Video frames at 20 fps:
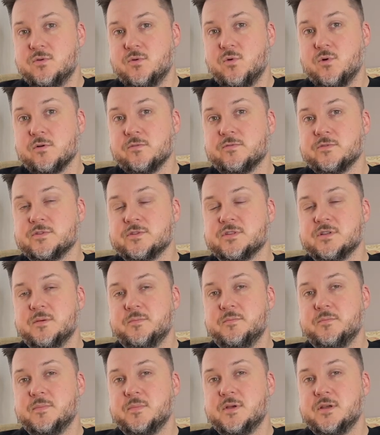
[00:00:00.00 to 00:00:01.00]
or for
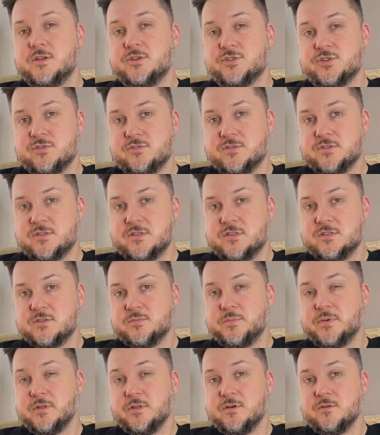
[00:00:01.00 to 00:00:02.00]
some insurances
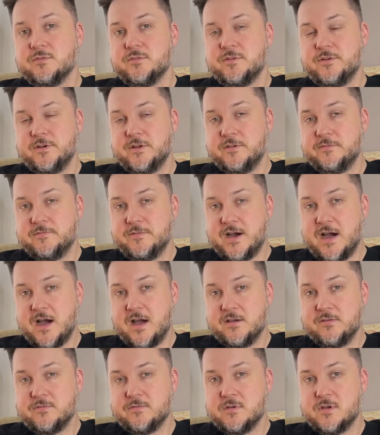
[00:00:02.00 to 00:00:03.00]
below
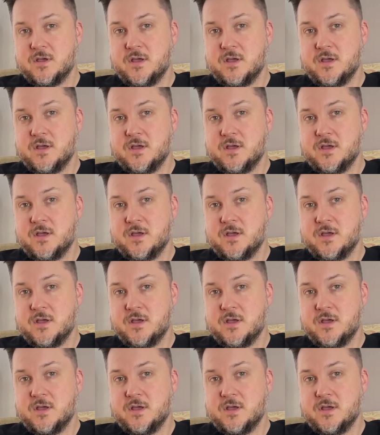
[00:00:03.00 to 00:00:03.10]
35.